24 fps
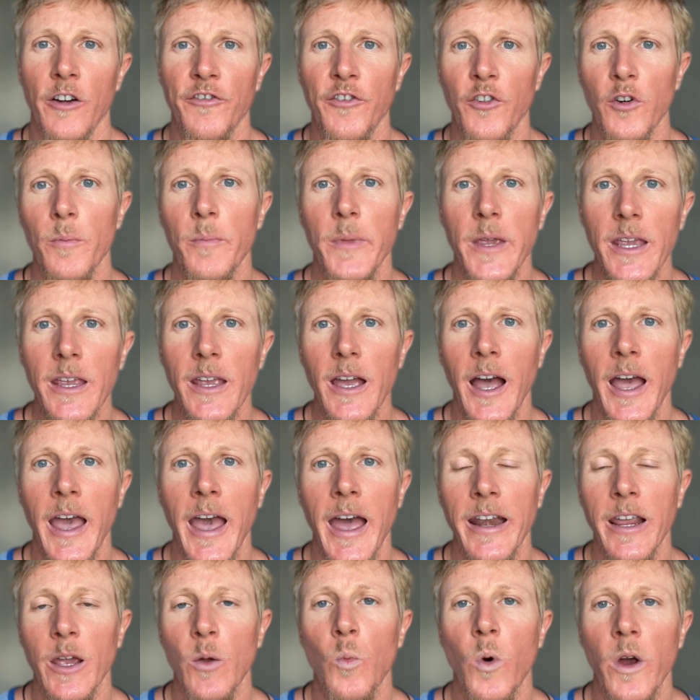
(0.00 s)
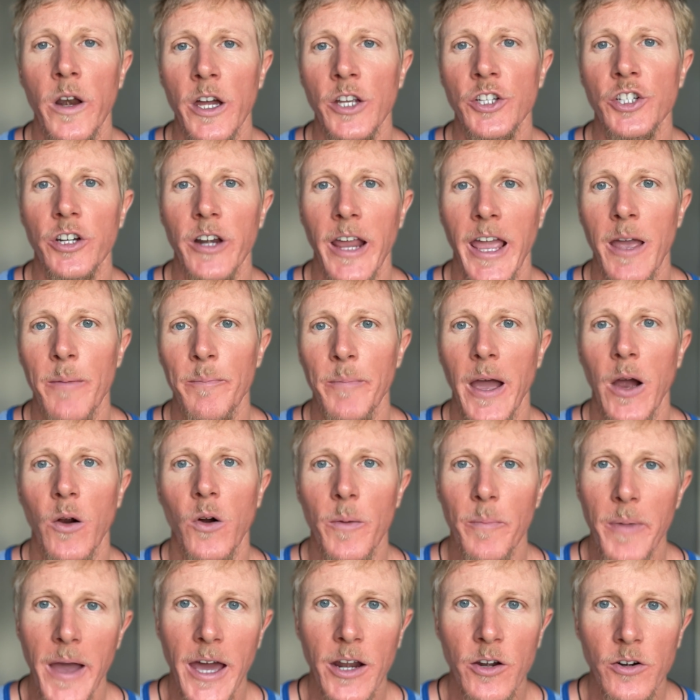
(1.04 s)
For me, I had a 100 amp hour
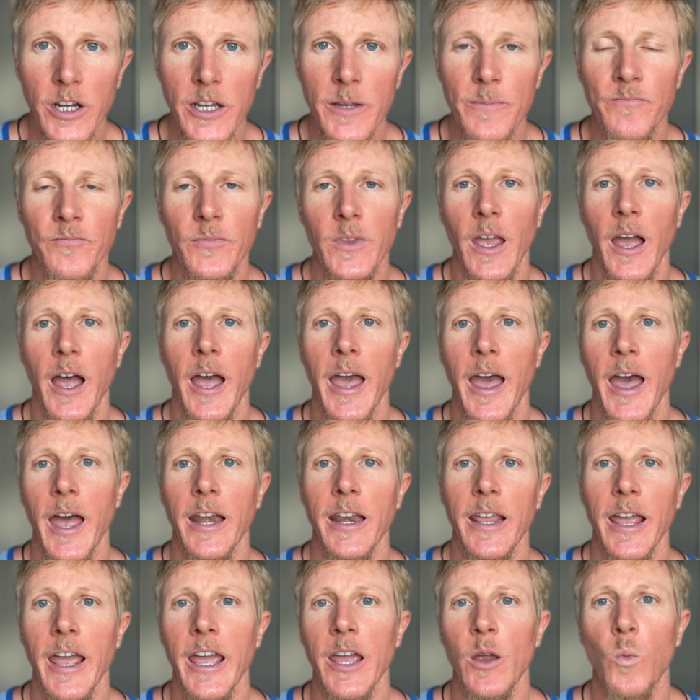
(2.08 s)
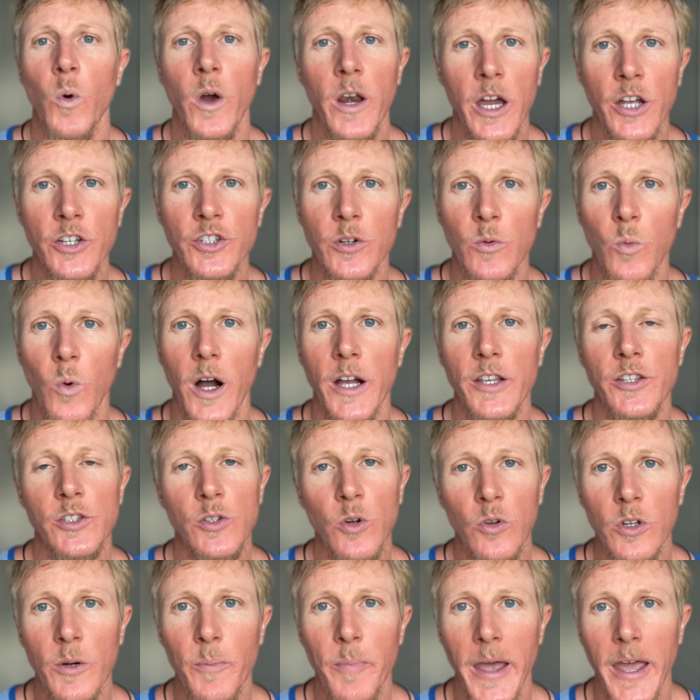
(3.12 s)
battery, I had a 100 watt
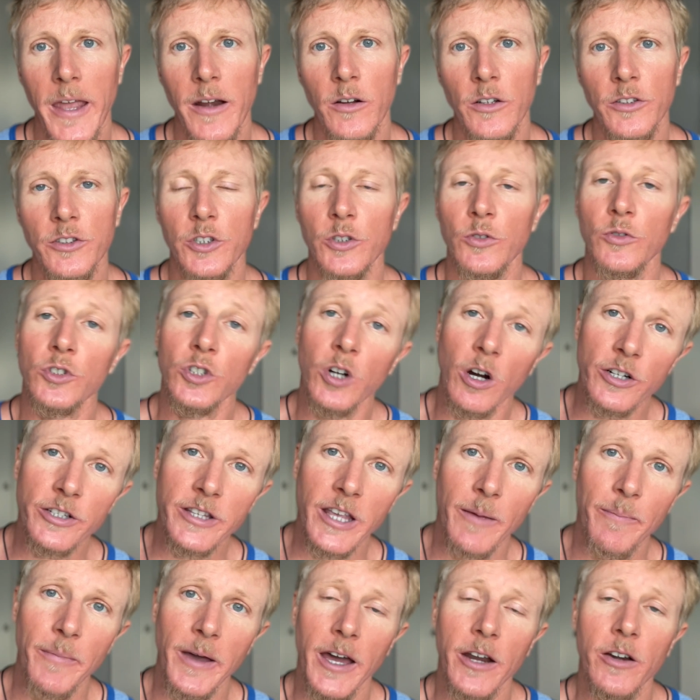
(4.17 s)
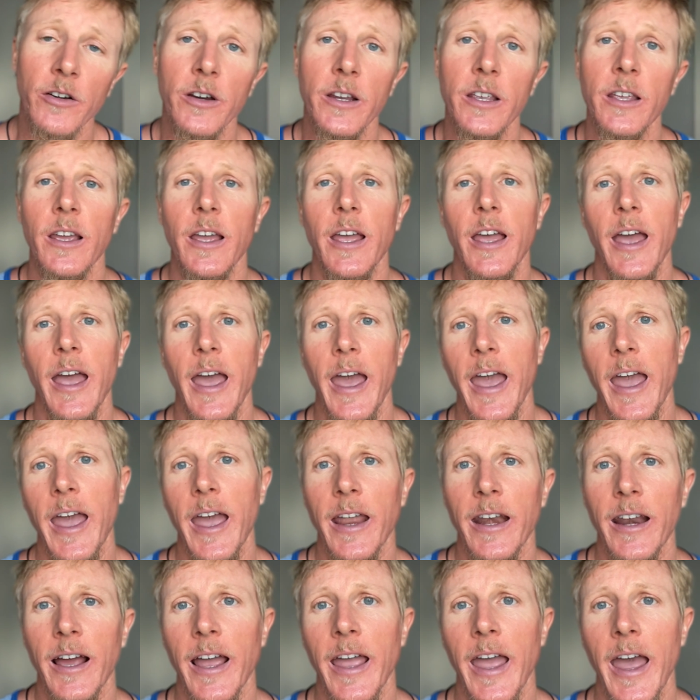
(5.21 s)
solar panel to charge that battery,
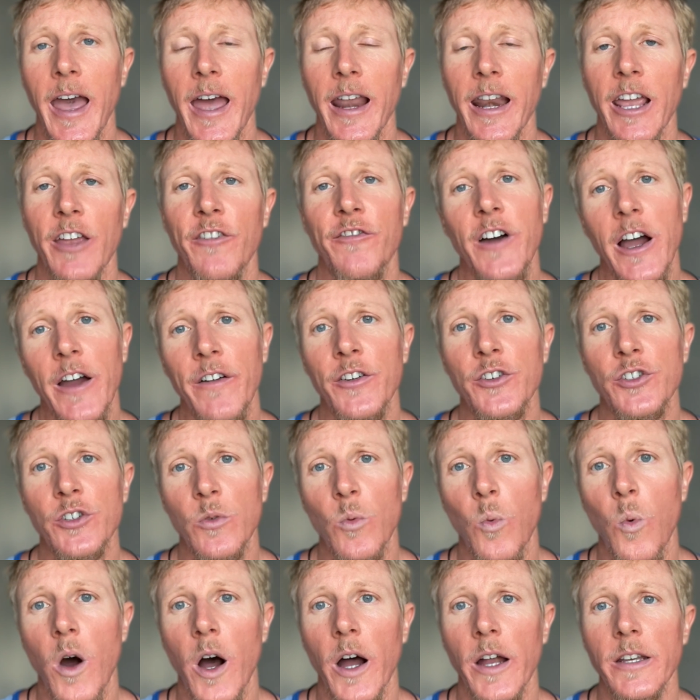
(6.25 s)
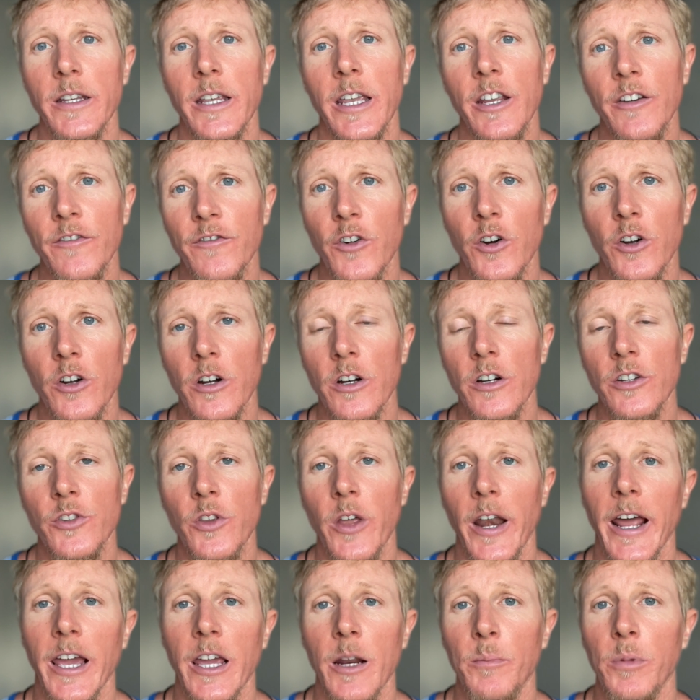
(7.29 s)
and I had a 500 watt inverter
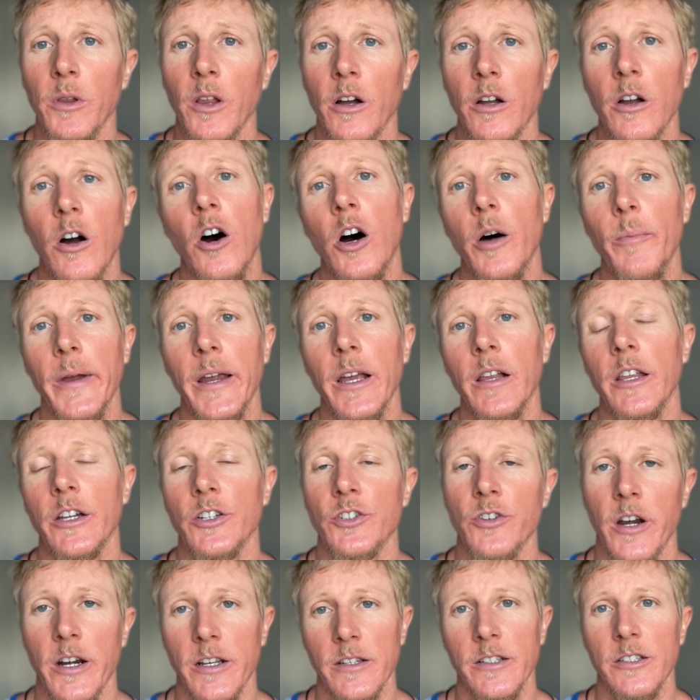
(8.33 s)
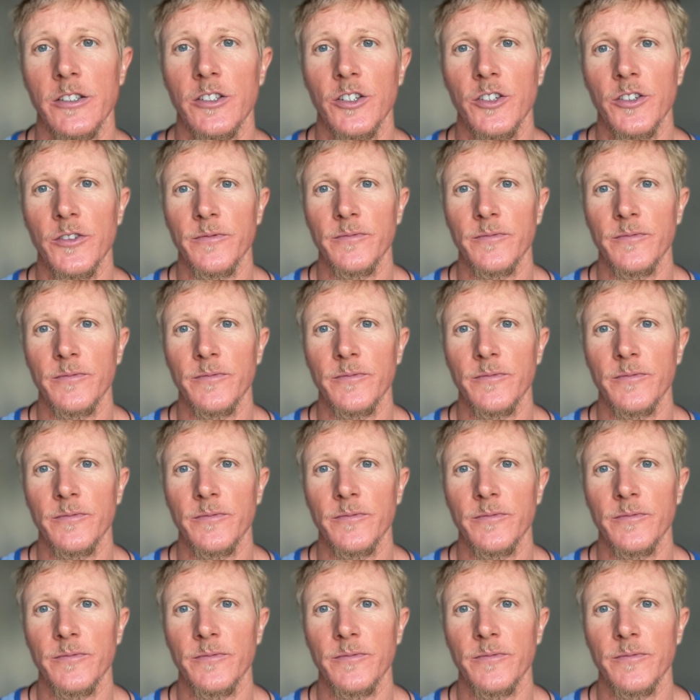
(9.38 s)
that I could plug all my electronics into.